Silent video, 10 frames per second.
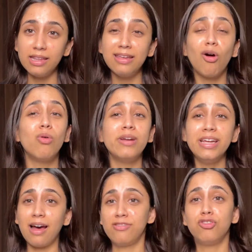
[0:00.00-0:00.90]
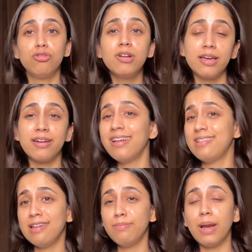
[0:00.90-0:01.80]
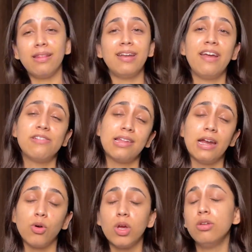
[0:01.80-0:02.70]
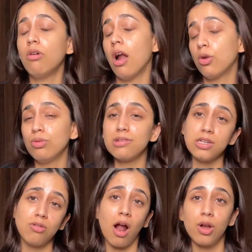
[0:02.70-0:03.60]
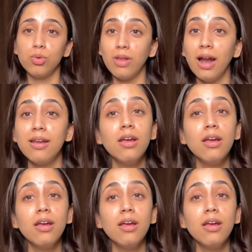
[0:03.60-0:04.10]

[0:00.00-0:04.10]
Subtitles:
They only asked you to clear an assessment, and they never said, okay, you can't do this and you can't do that.